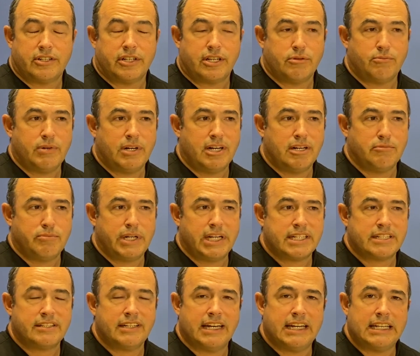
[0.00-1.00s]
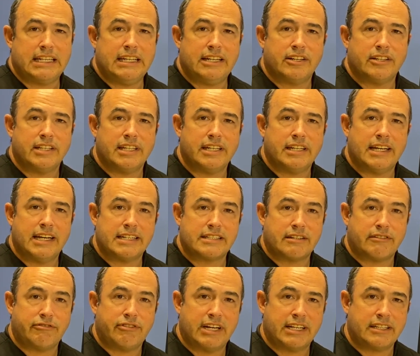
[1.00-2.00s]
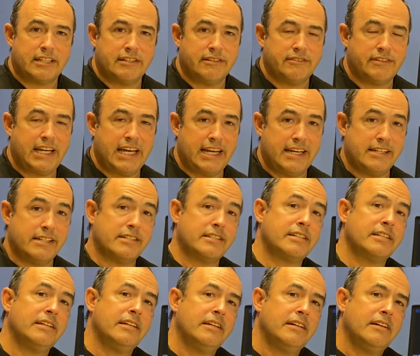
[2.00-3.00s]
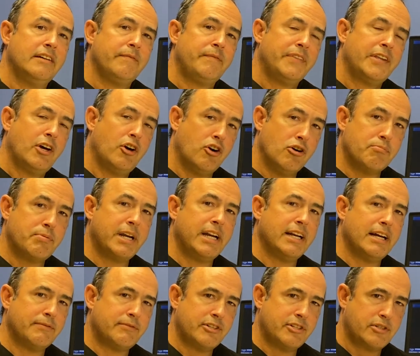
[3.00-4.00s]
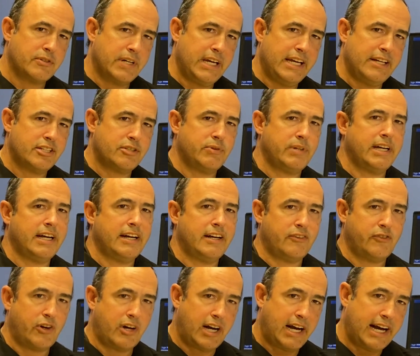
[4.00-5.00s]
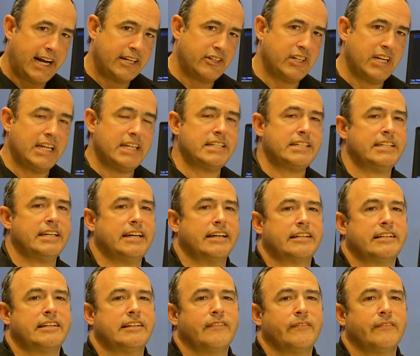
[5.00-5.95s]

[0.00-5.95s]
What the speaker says: good and well, but it's not nearly as effective as opening up the drain. So we hydrodissect,